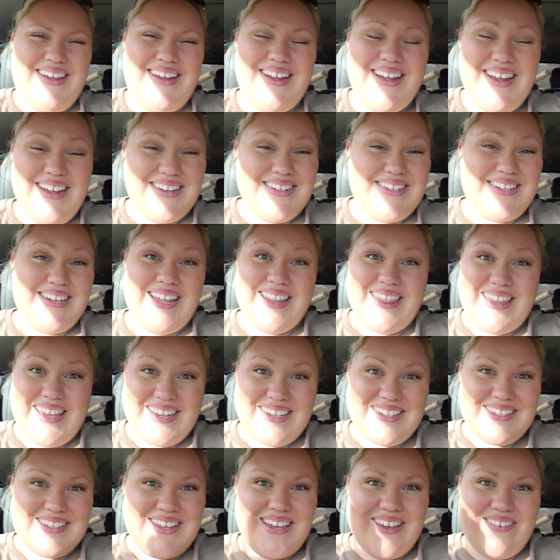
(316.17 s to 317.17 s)
until
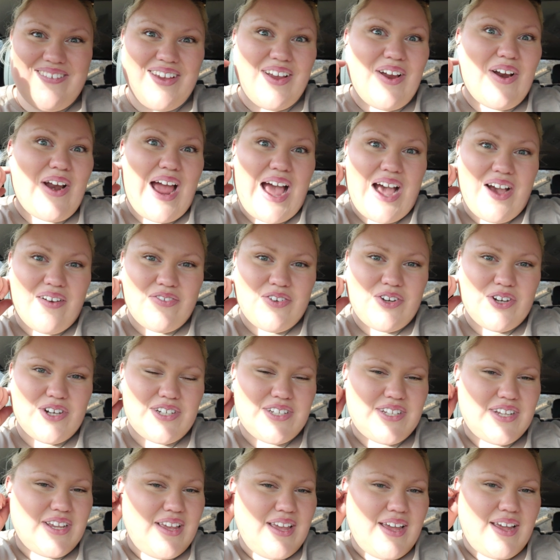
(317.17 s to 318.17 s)
Thanksgiving or after
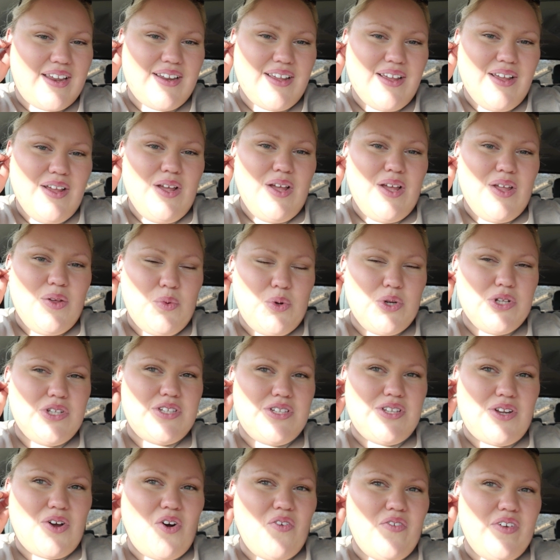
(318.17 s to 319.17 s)
to get wood
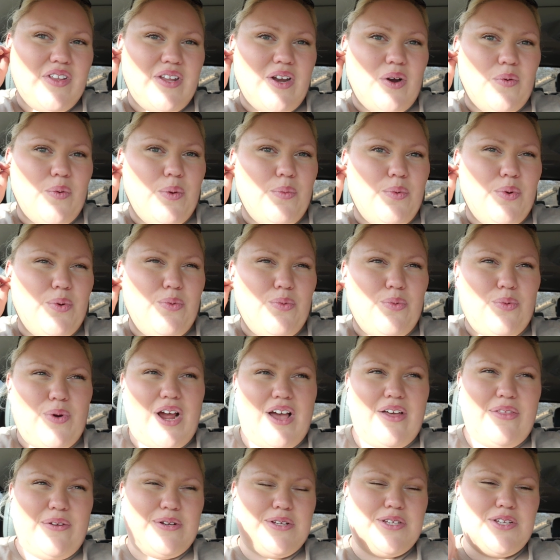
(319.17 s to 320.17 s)
stove in there. We would
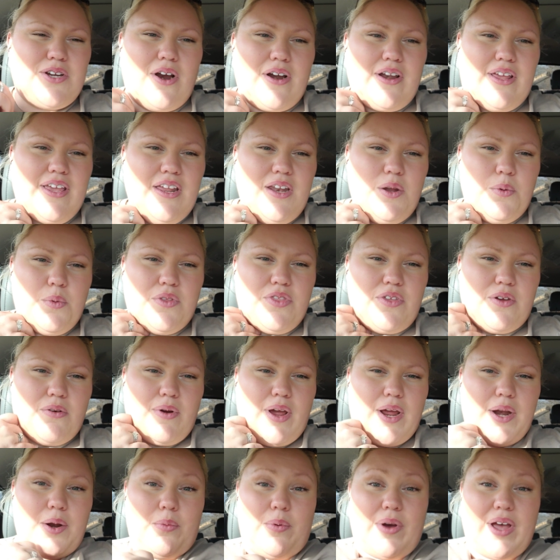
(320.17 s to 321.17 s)
rather start heating with it
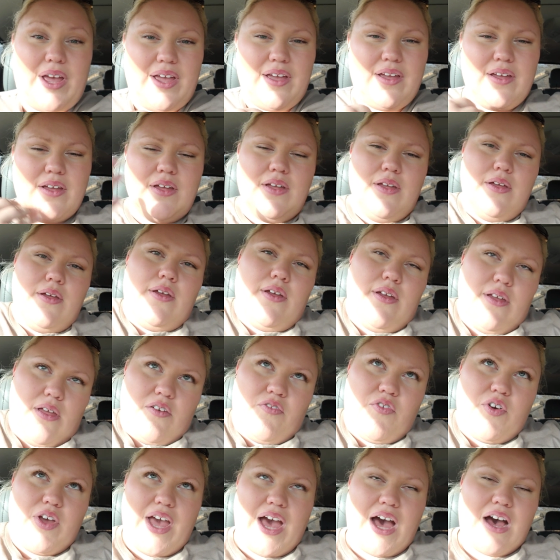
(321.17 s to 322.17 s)
right away.
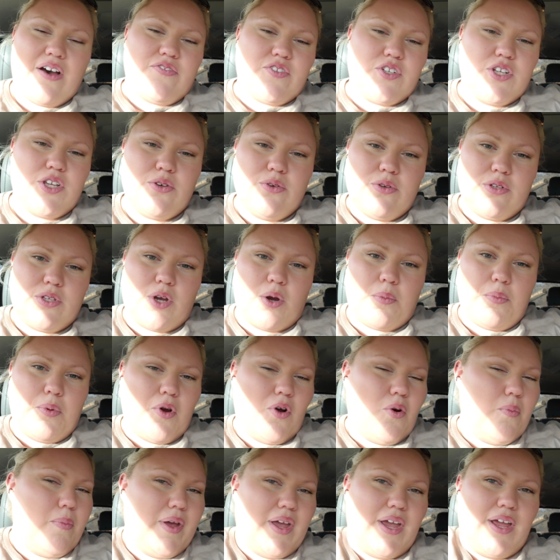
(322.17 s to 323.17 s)
If we have to use our
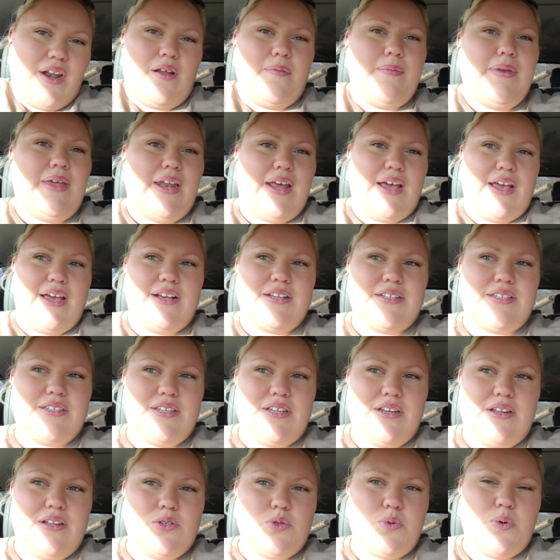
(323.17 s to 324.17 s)
propane, I mean, I guess
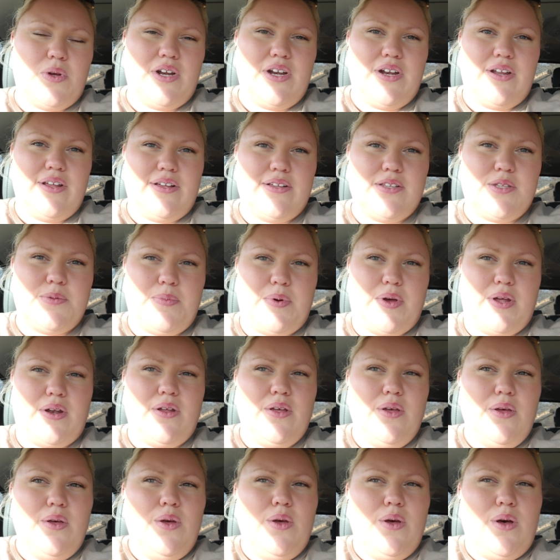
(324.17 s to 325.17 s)
it is what it is, but
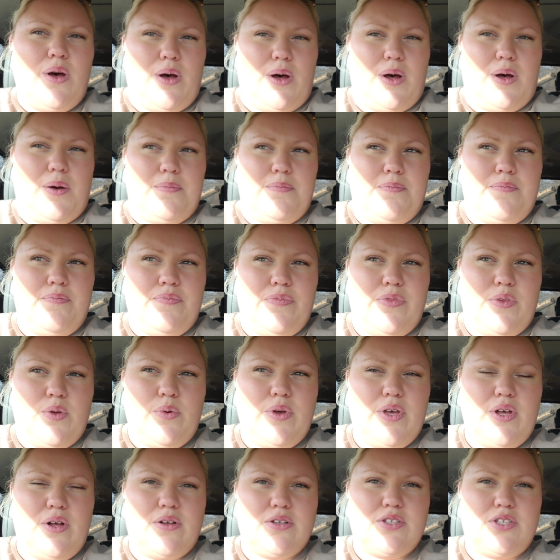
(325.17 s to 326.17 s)

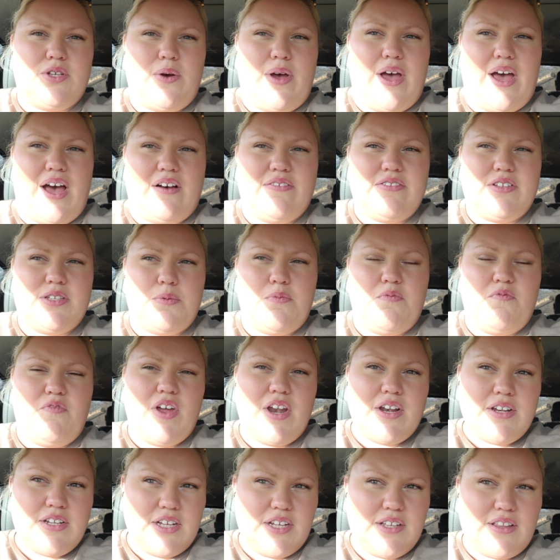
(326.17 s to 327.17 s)
we also have some
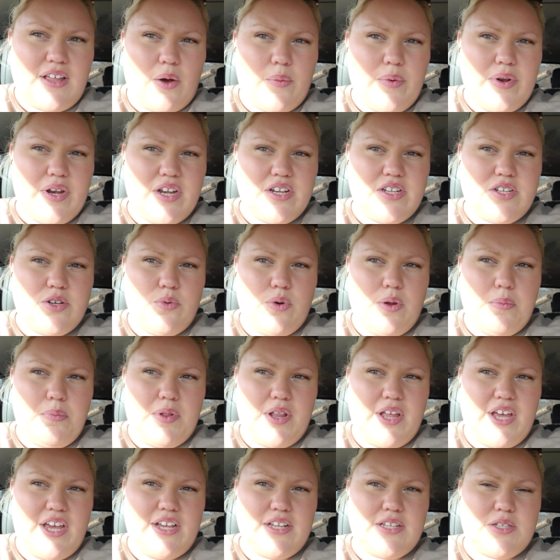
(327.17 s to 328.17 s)
venting that we need to
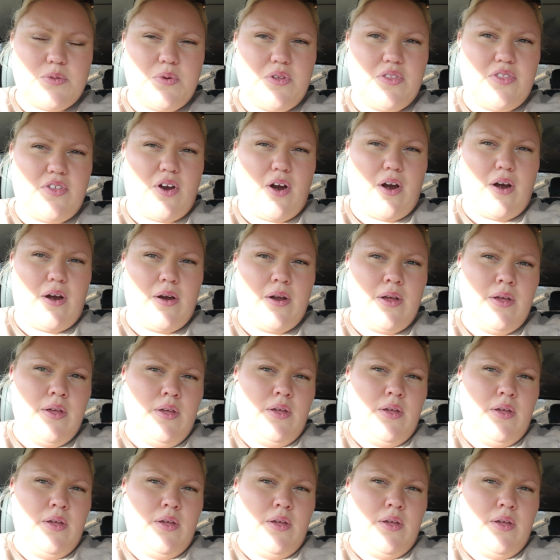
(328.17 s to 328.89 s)
replace with our